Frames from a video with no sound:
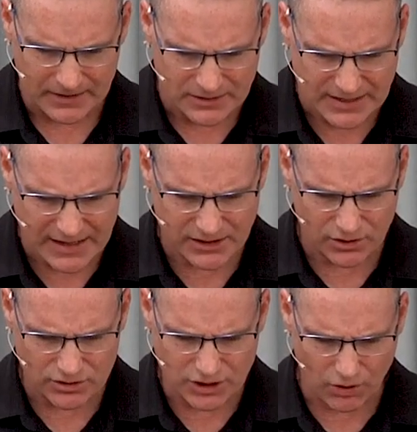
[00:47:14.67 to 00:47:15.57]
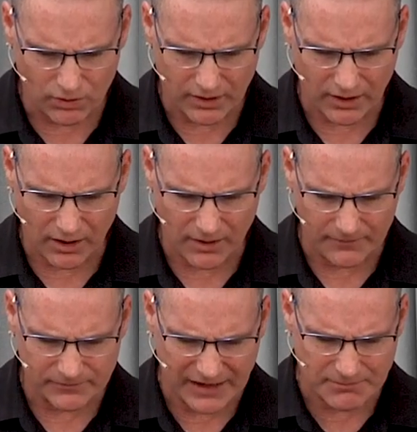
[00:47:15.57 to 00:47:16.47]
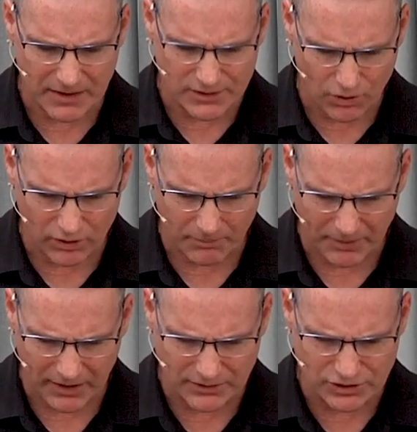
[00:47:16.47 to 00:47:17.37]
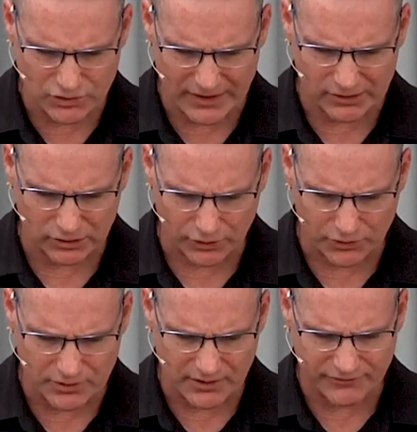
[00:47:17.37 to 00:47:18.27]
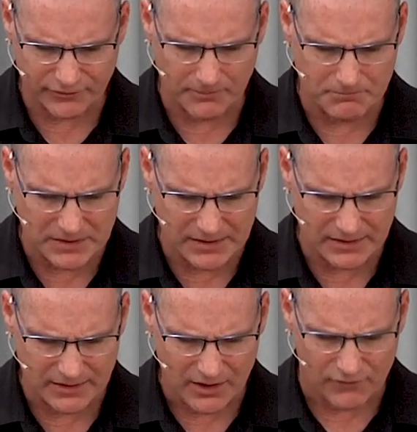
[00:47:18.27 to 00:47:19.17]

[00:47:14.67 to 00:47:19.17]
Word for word: Take your yoke, take my yoke upon you and learn from me,